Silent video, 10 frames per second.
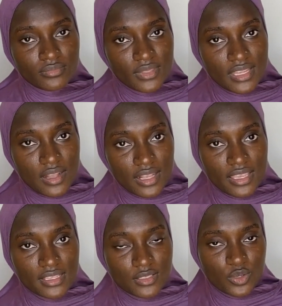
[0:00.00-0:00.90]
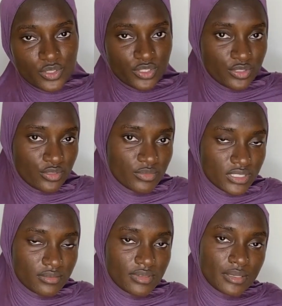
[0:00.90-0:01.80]
that gets consumed
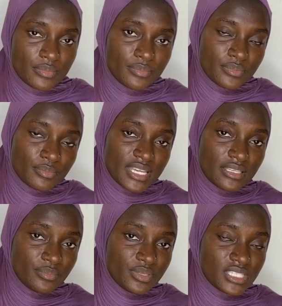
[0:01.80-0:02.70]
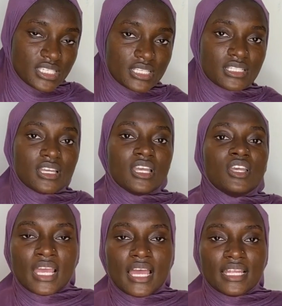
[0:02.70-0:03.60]
by the patient.
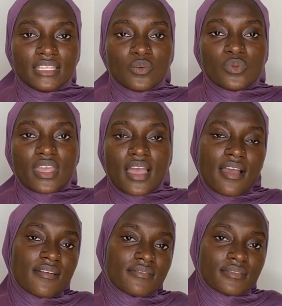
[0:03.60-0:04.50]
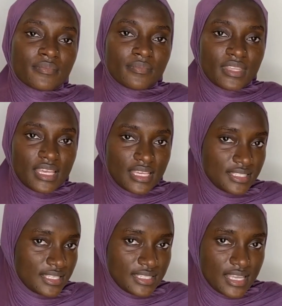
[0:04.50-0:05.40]
And then we have
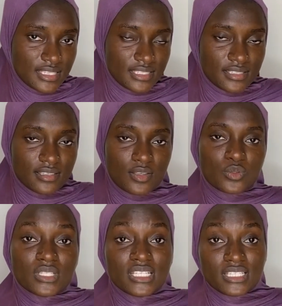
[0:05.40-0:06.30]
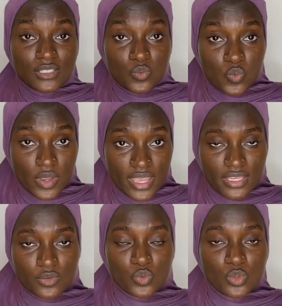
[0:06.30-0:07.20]
exercises. So this is where
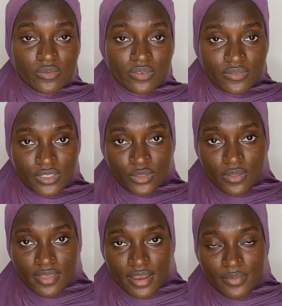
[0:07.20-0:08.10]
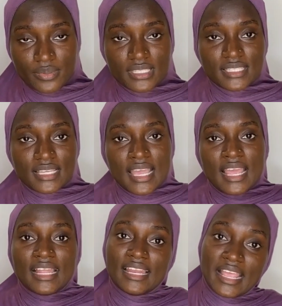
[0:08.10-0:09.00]
the role physiotherapist
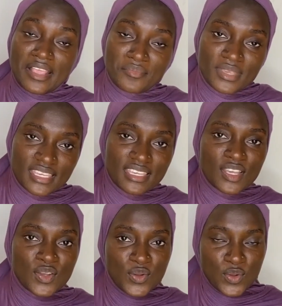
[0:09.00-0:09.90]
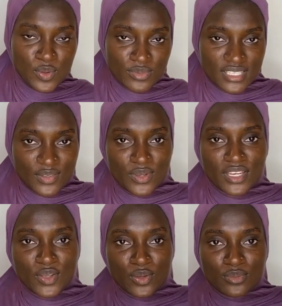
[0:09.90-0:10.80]
like me comes in when it
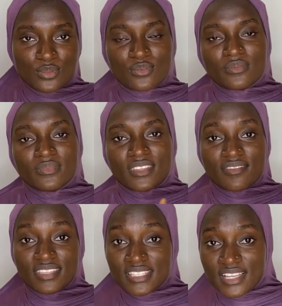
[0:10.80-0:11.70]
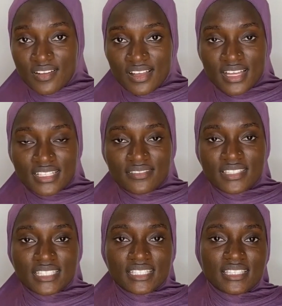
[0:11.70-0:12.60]
comes to physical
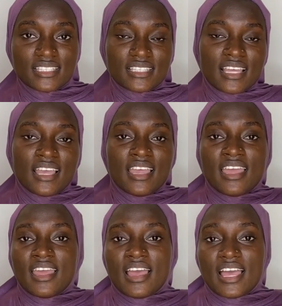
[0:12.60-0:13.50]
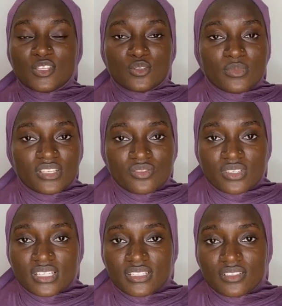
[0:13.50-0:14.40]
activities, isometric
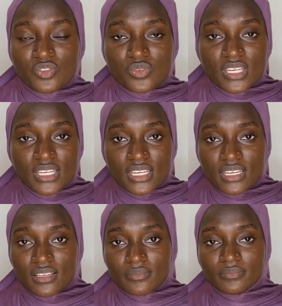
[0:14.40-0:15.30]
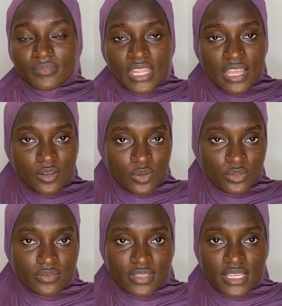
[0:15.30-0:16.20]
training, and all
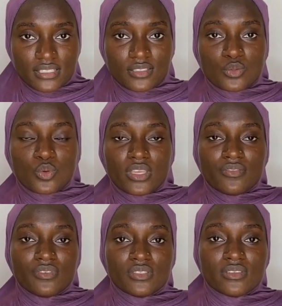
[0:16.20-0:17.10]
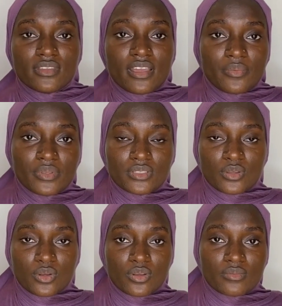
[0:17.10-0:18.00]
of that. So a physiotherapist
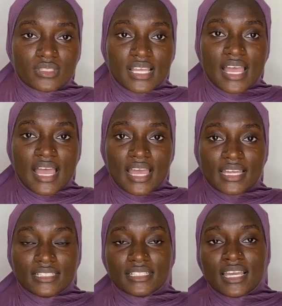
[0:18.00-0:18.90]
comes and